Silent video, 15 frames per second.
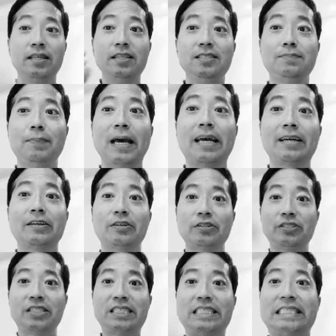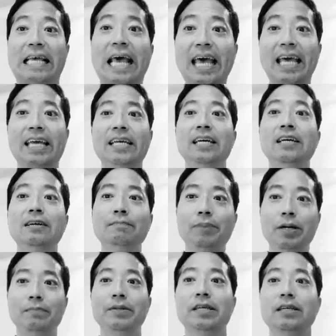these bankers say
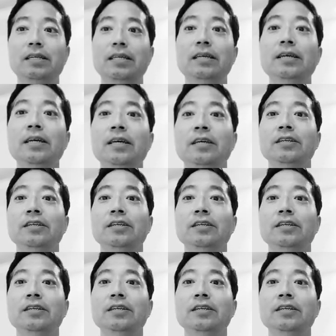publicly.